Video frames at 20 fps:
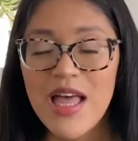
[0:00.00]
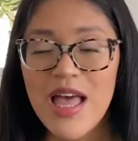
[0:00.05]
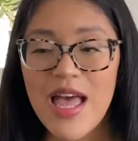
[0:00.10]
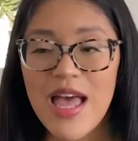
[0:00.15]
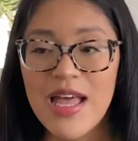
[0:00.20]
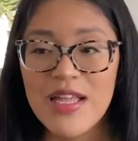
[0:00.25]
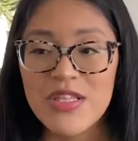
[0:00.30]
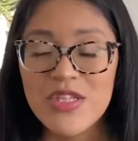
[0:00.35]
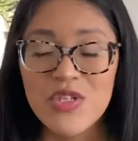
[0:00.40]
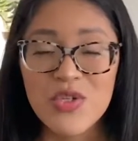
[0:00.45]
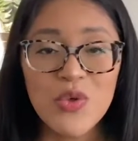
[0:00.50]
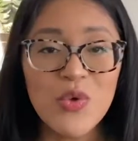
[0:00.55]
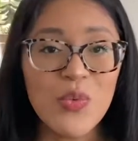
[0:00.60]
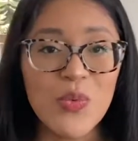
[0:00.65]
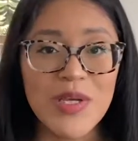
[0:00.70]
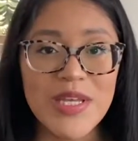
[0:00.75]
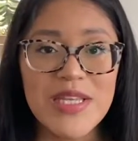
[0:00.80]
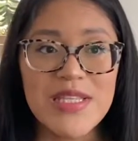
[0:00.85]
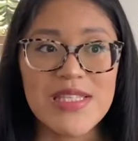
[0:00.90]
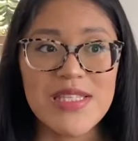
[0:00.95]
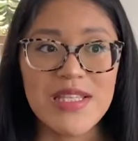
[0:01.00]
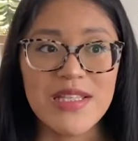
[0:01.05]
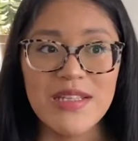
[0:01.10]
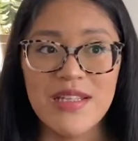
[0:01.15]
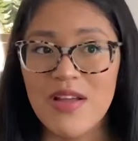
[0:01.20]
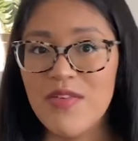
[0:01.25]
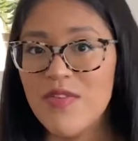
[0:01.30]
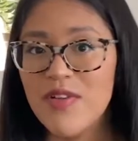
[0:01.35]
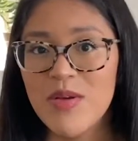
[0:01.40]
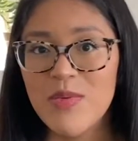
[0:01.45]
At 2 weeks,
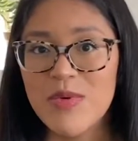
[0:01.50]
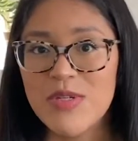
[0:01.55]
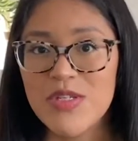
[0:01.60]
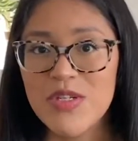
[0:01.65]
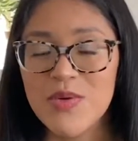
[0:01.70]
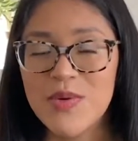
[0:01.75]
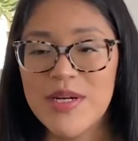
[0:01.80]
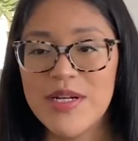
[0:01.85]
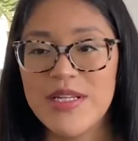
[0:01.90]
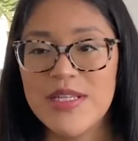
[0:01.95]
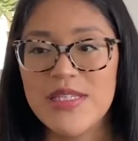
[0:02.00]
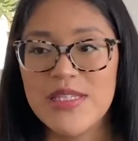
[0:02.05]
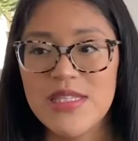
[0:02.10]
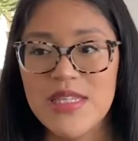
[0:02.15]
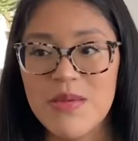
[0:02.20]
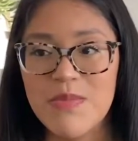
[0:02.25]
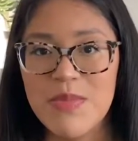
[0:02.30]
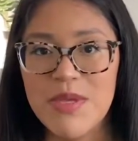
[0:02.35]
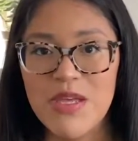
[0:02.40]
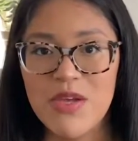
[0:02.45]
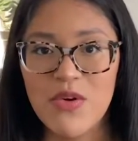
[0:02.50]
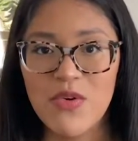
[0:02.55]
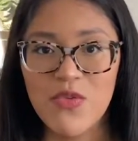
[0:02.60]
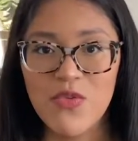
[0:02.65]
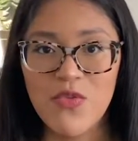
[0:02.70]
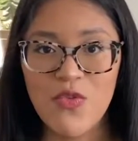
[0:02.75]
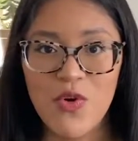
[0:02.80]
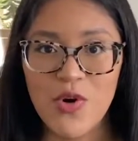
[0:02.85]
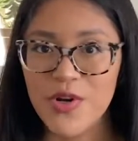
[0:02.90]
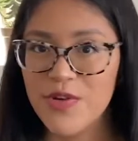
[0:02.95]
Lovely was already sleeping
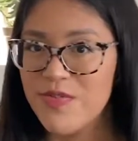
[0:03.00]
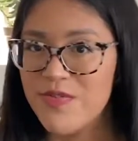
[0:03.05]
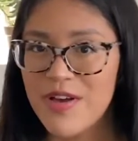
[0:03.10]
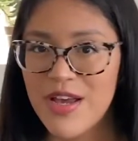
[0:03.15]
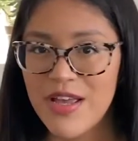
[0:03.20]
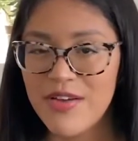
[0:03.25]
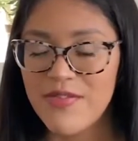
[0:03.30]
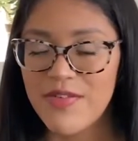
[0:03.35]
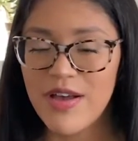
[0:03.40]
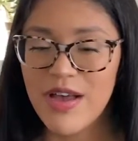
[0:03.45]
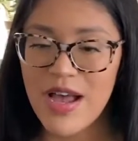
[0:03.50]
4 to 5